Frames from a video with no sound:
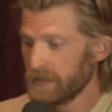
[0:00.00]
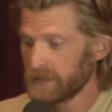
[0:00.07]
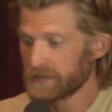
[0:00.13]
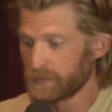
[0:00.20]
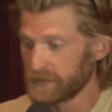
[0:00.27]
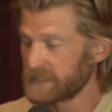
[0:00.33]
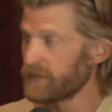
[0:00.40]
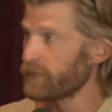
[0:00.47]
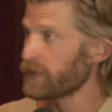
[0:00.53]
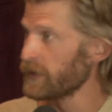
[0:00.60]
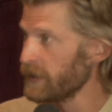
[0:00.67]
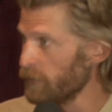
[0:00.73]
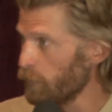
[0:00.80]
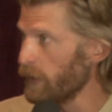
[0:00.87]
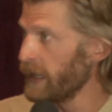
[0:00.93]

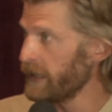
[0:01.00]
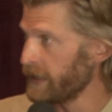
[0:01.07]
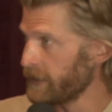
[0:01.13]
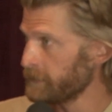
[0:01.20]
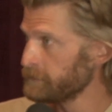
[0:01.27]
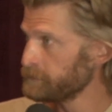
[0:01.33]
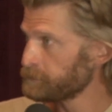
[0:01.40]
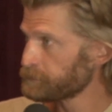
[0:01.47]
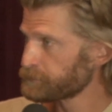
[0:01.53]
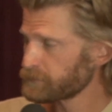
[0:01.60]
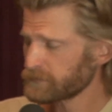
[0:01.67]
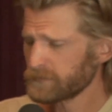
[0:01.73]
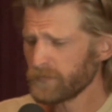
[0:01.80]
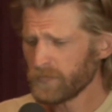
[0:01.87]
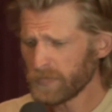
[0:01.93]
specifically a
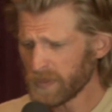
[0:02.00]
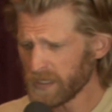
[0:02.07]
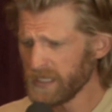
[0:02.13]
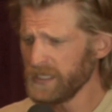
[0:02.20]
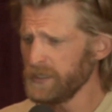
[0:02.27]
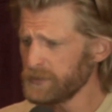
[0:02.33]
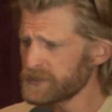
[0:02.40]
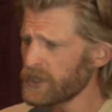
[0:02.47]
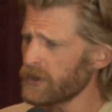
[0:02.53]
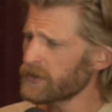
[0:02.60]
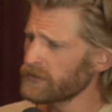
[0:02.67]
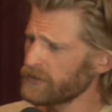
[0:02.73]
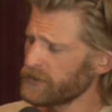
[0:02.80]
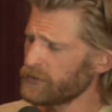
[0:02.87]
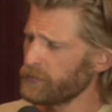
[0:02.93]
wedding. Can you talk
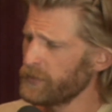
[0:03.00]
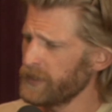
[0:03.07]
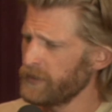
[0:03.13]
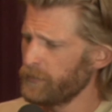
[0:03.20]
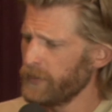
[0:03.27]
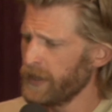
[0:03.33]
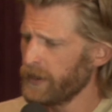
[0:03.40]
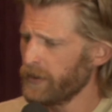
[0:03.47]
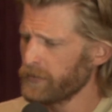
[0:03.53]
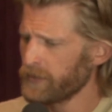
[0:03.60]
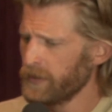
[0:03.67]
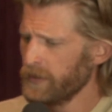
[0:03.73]
a little bit about